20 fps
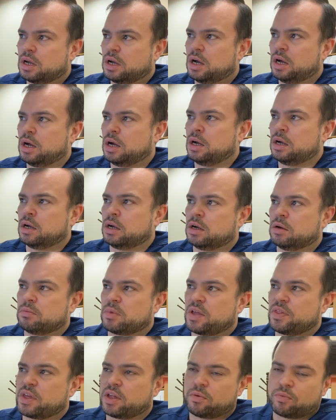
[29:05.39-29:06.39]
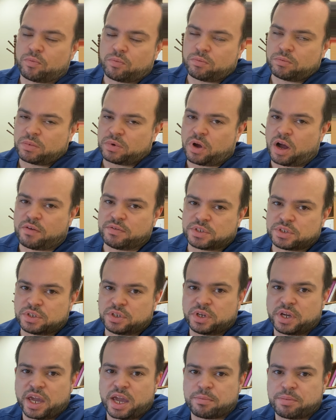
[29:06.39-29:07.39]
And then obviously
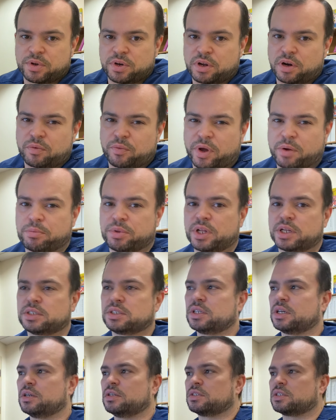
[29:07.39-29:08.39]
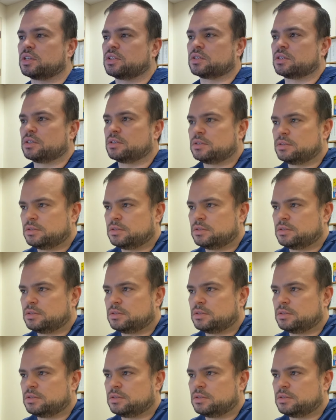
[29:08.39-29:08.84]
you can't put it on red blood cells either.